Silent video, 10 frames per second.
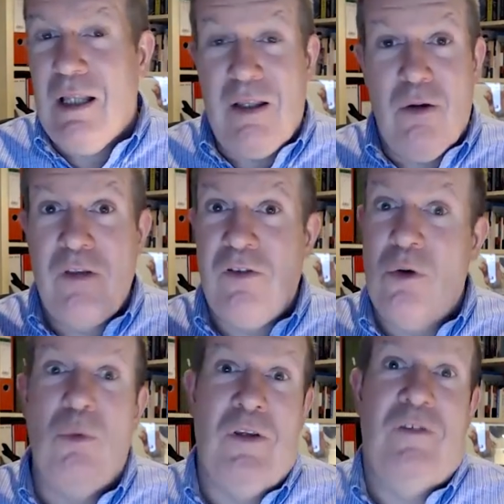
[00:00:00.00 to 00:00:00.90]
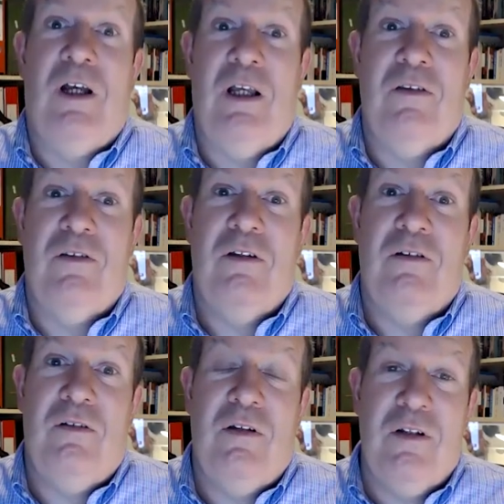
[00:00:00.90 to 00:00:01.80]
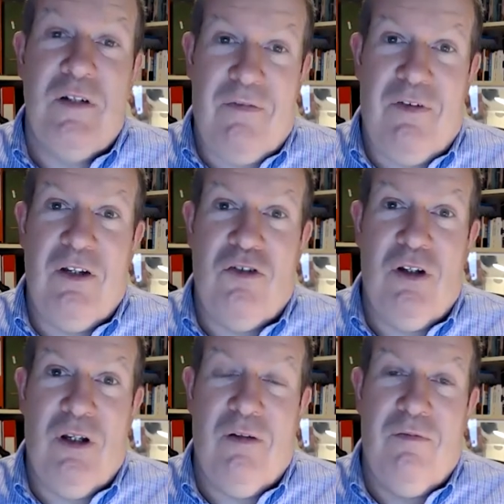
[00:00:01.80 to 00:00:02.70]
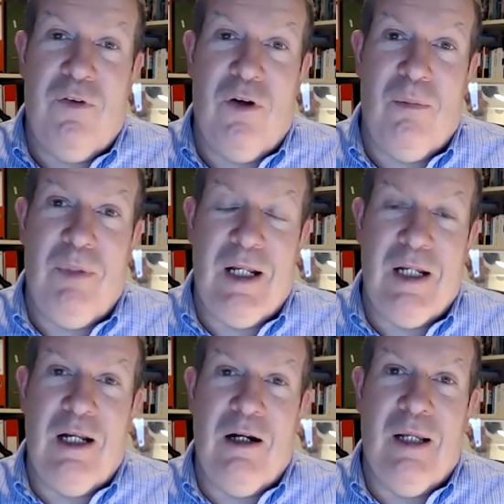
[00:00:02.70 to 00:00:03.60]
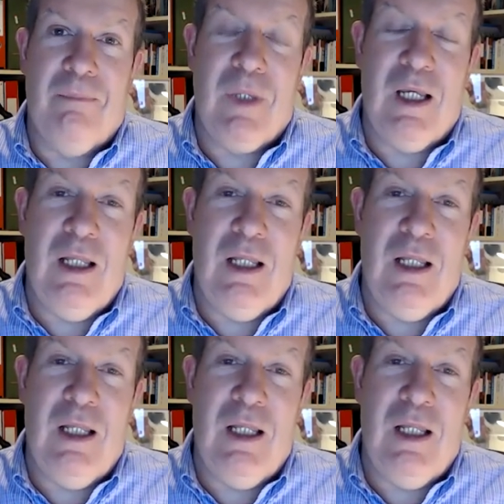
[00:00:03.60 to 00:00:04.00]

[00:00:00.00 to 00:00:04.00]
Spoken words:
that there is no one size definition for blended learning.